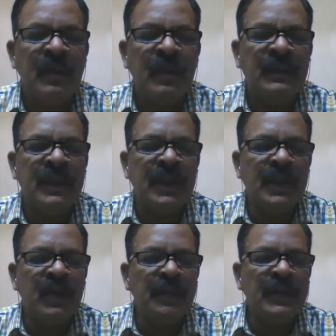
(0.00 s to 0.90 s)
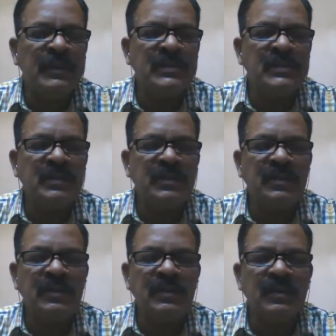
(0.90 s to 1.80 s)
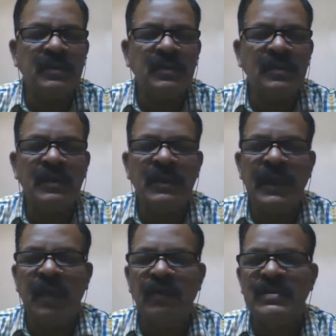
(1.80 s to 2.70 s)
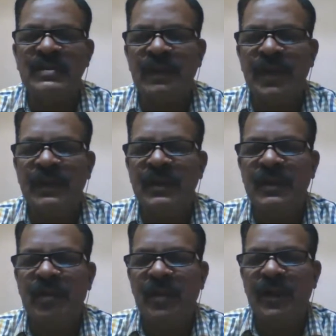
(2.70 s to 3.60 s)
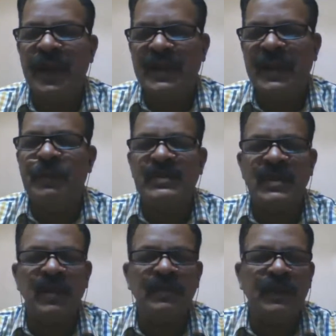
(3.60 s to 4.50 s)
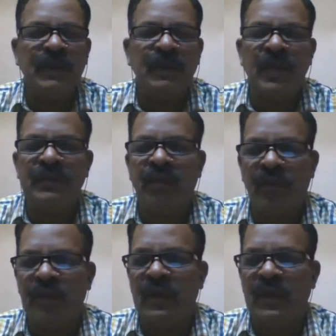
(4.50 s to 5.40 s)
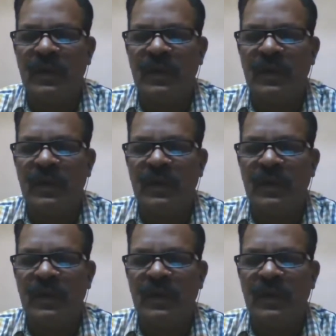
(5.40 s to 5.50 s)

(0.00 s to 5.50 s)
Their income is uh, around 70 or 80 percent of the people of the world,